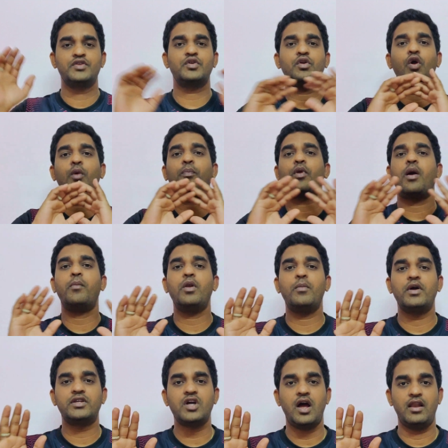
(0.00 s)
So no
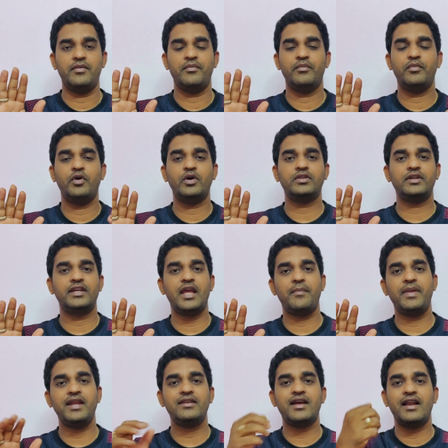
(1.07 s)
problem at all. Both
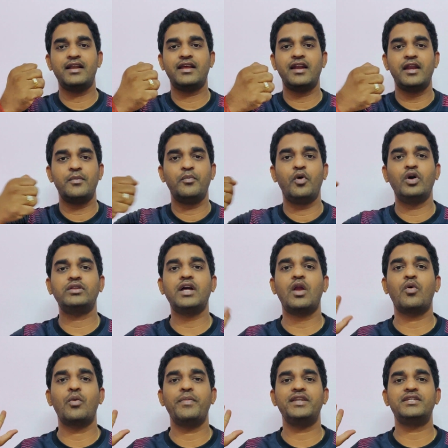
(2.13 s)
debit and credit both
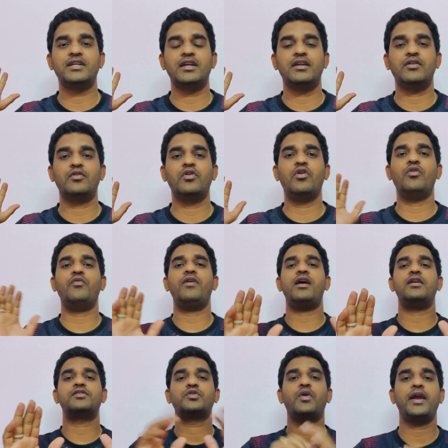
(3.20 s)
are omitted.
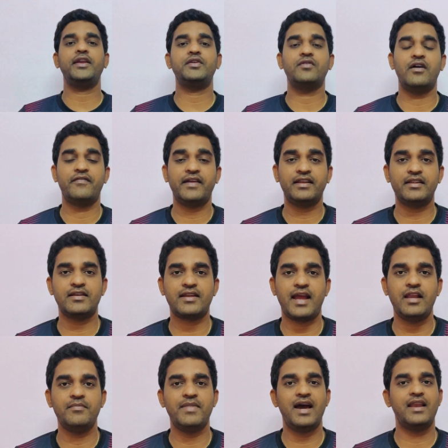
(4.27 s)
Nowhere it's going to affect the
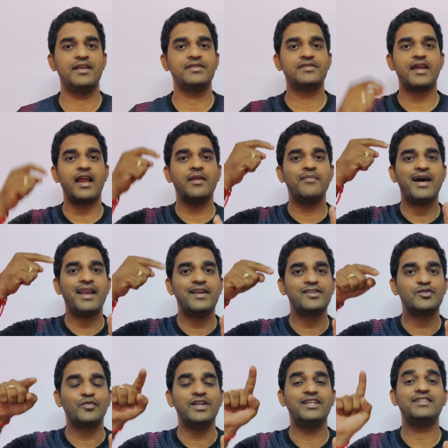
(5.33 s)
trial balance. Trial
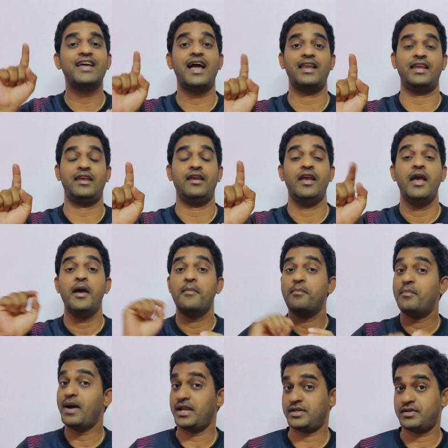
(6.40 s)
balance will tally.
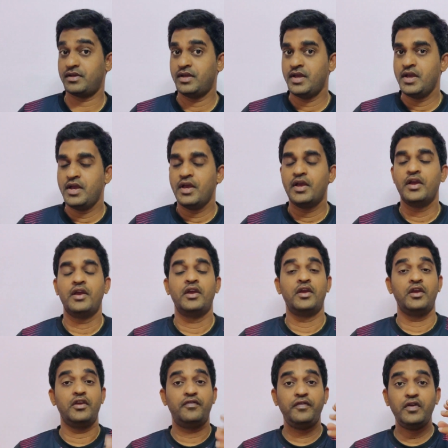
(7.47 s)
But
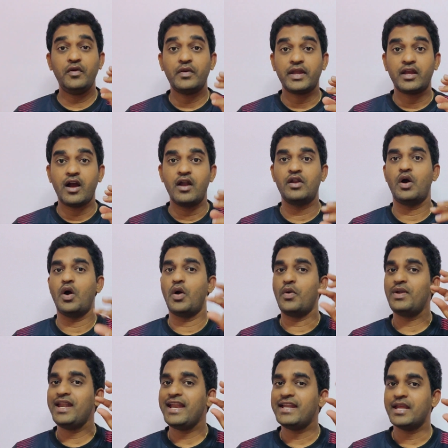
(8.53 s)
if you record
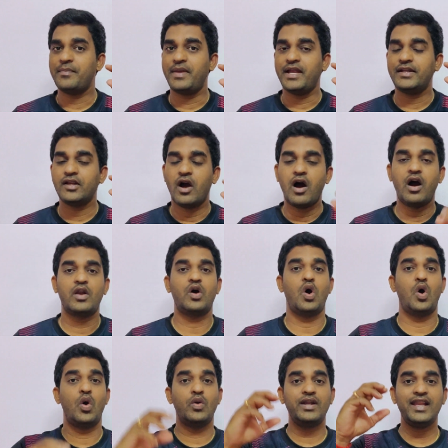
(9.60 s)
only debit
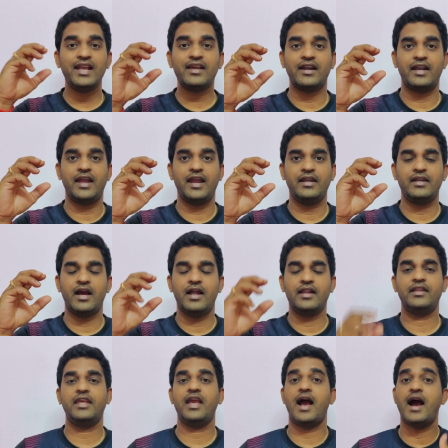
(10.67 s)
or only credit
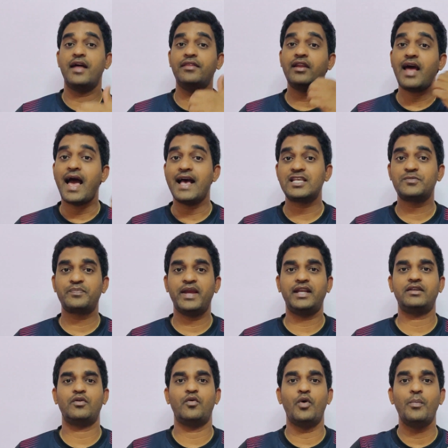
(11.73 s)
and the other
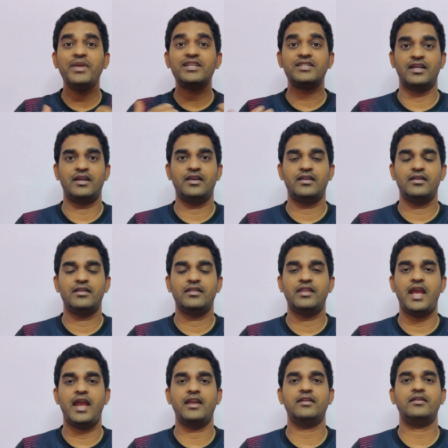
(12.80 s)
aspect omitted,
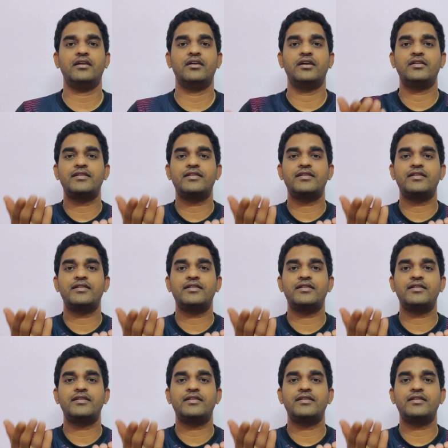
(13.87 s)
then